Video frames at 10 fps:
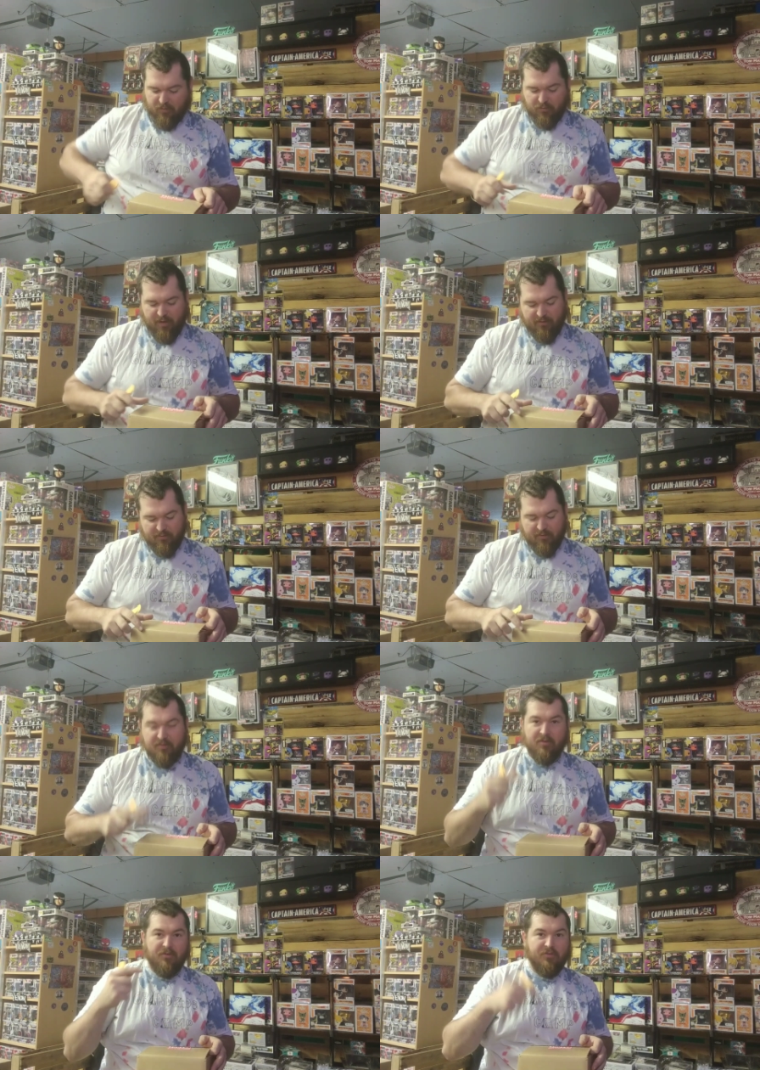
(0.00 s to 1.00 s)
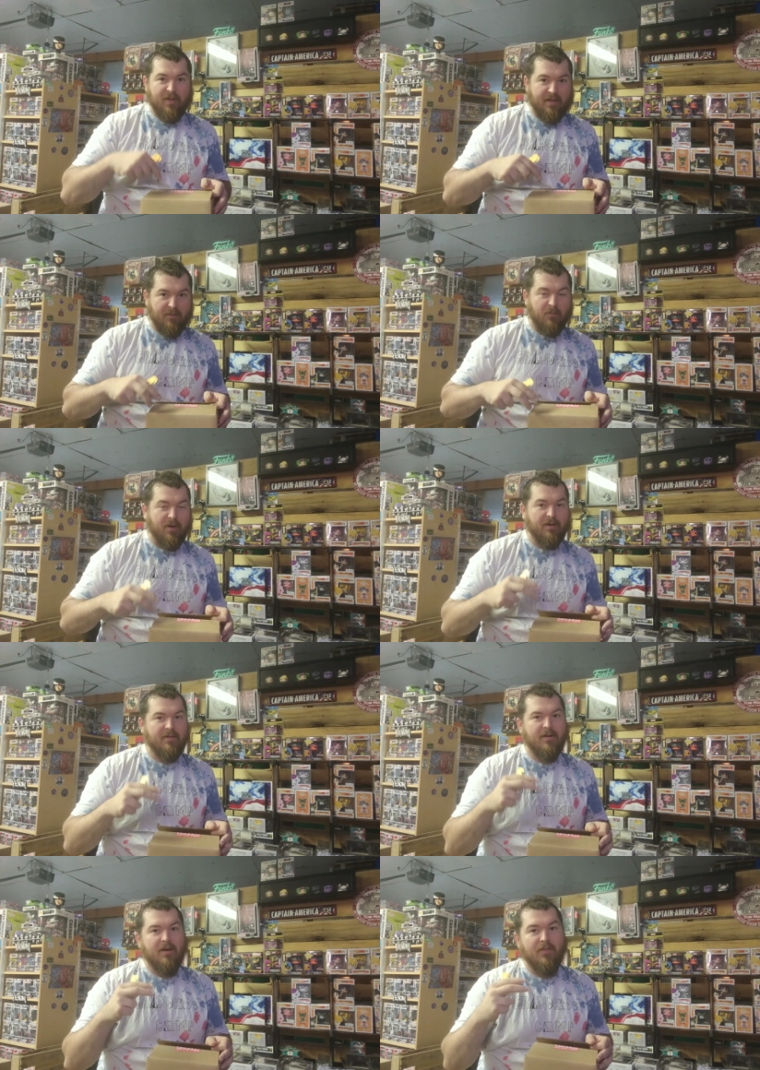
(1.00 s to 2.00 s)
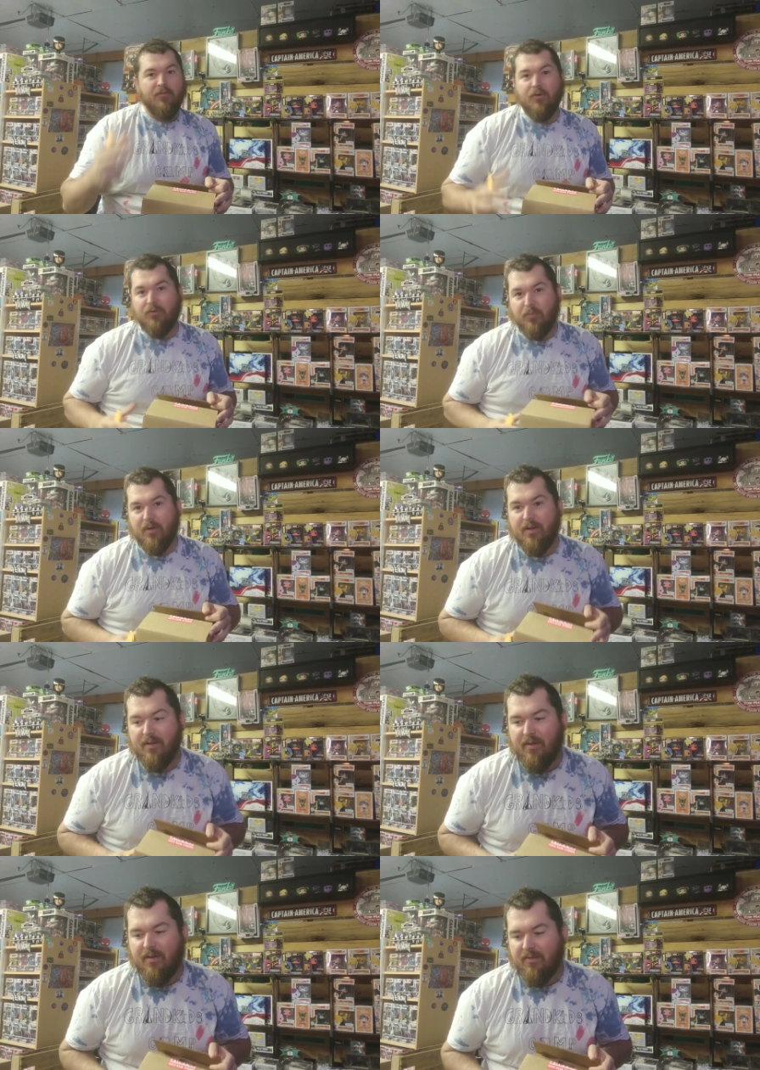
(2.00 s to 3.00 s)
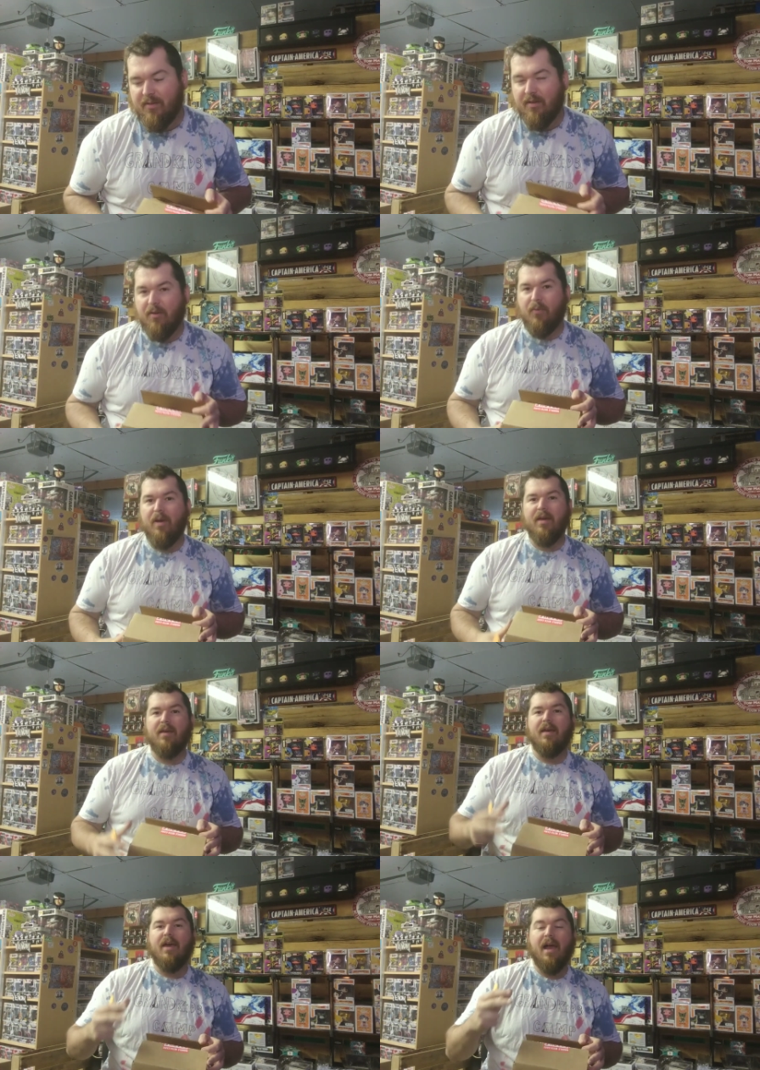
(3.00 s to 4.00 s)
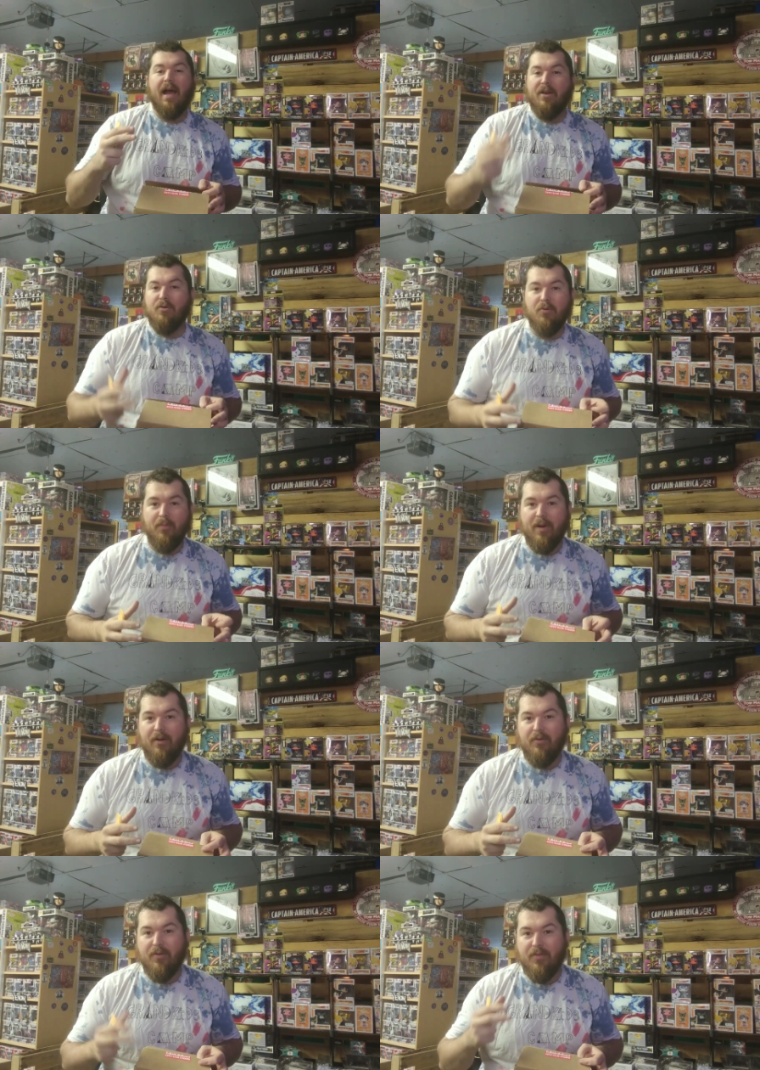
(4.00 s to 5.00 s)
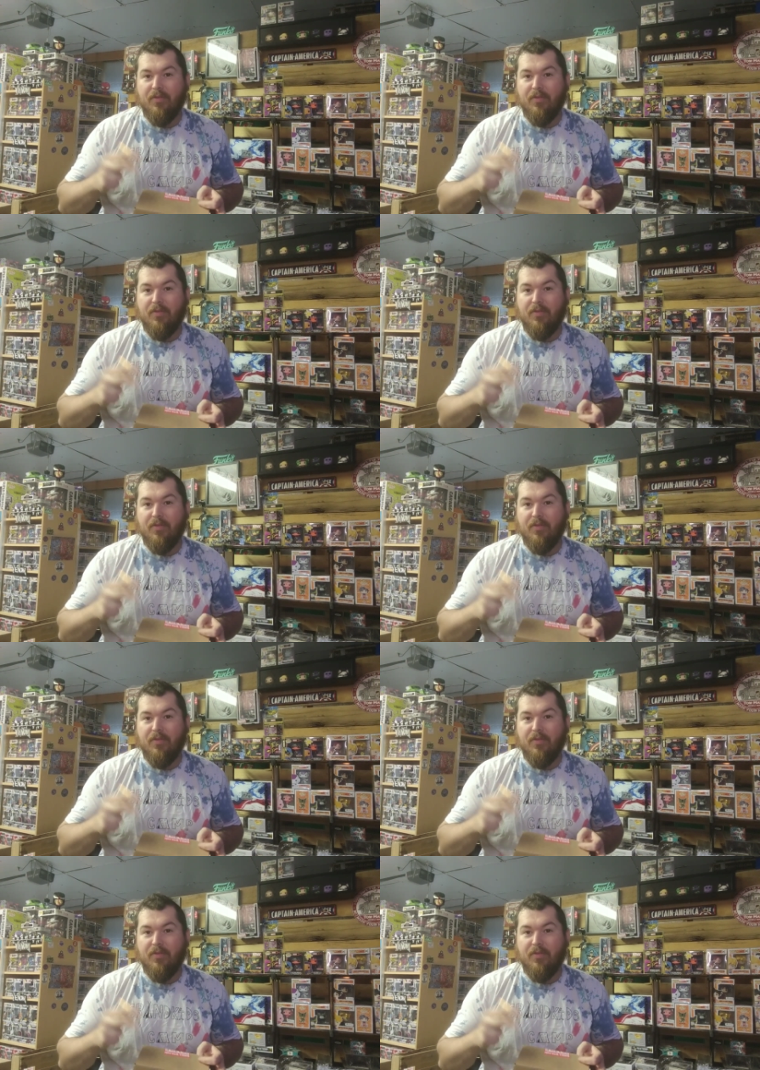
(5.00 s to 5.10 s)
so yes, this is our second one. Uh, the first one he sent our way, I knew about.